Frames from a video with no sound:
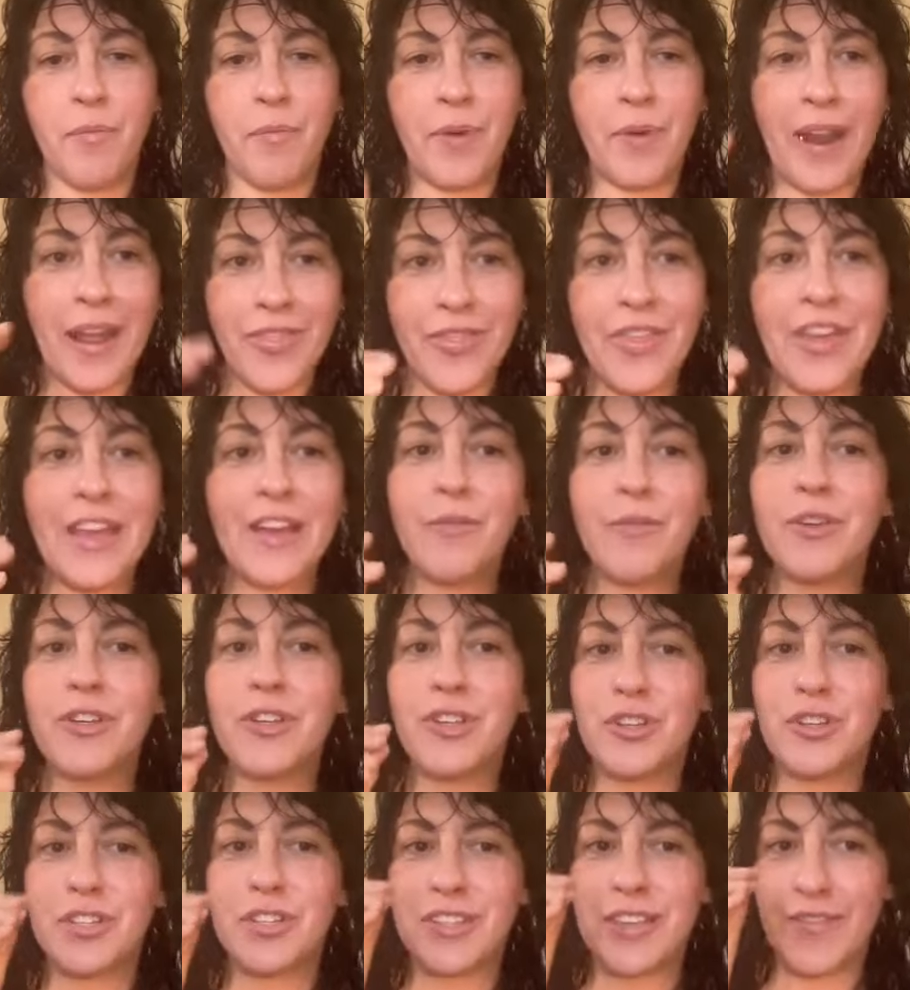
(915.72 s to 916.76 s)
but I think we
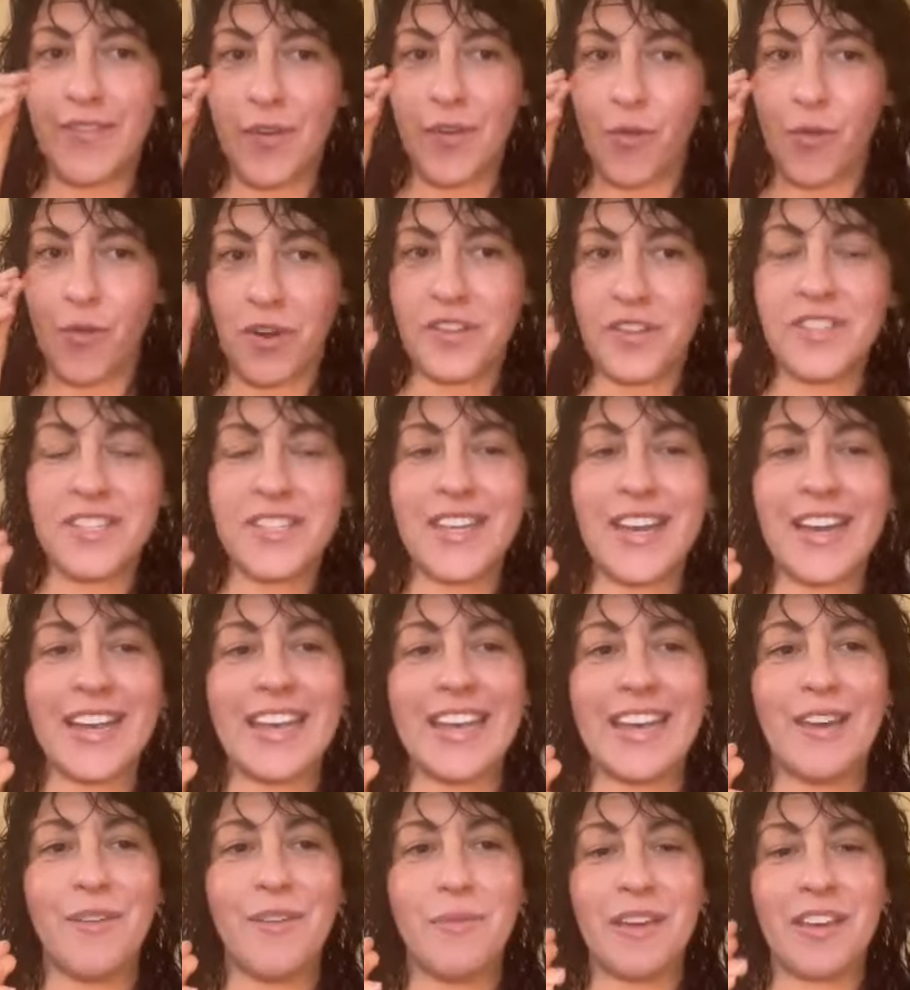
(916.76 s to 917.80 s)
should just give it 1
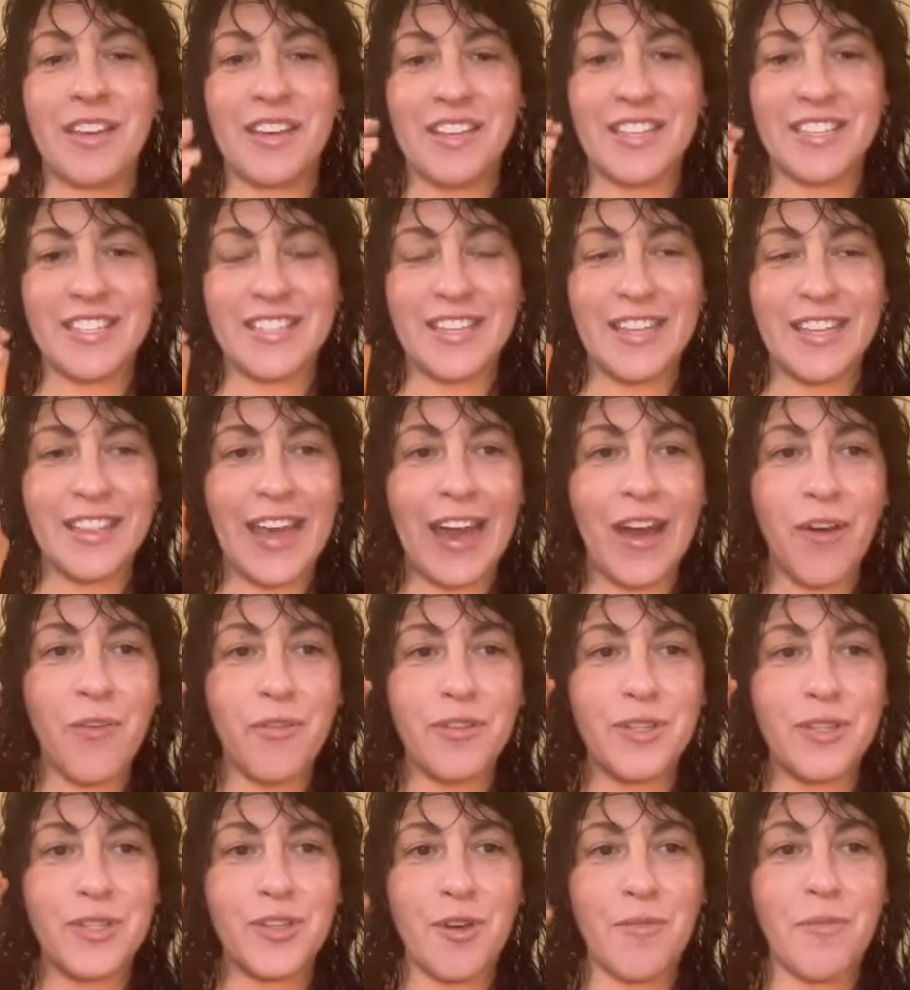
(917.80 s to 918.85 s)
second because that
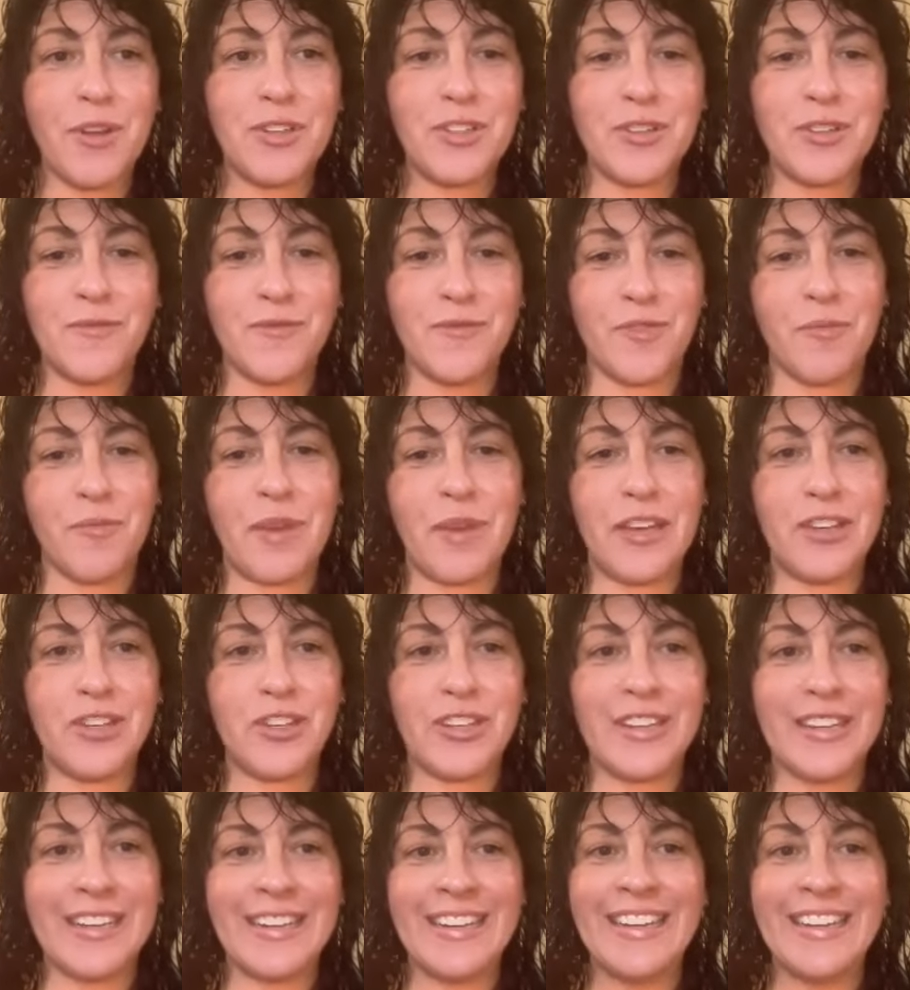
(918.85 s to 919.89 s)
was so much
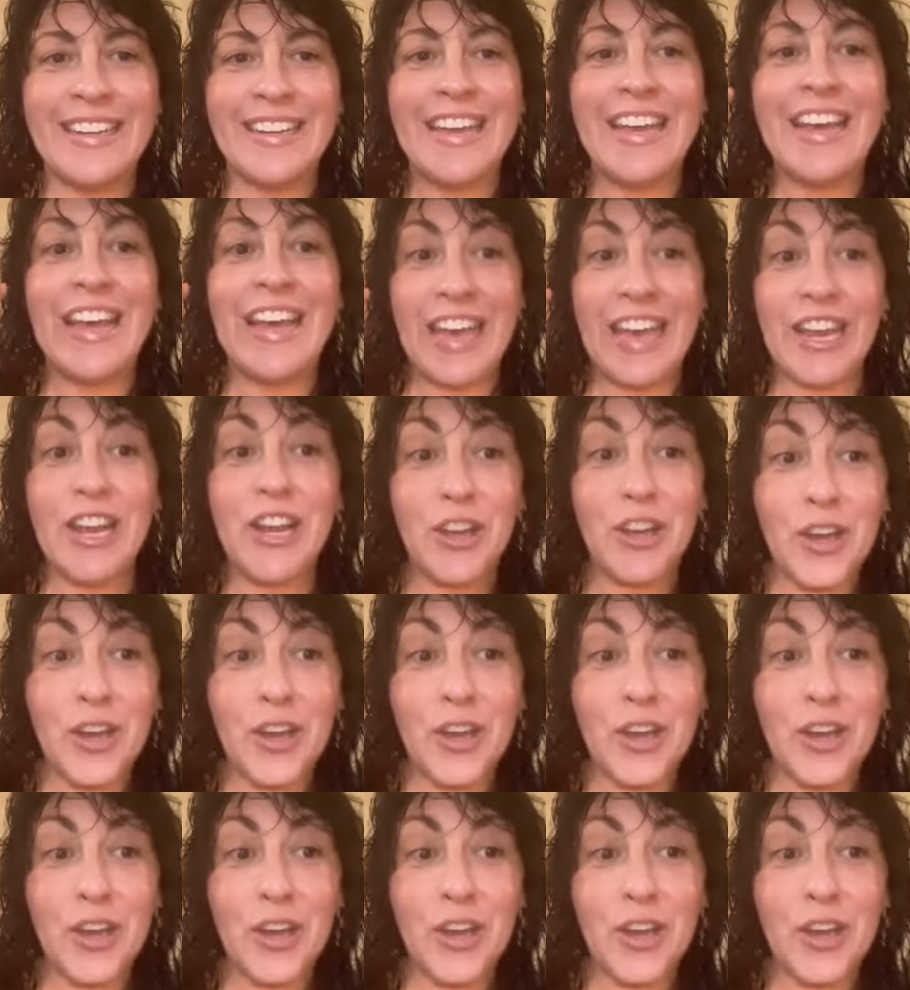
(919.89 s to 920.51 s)
information in a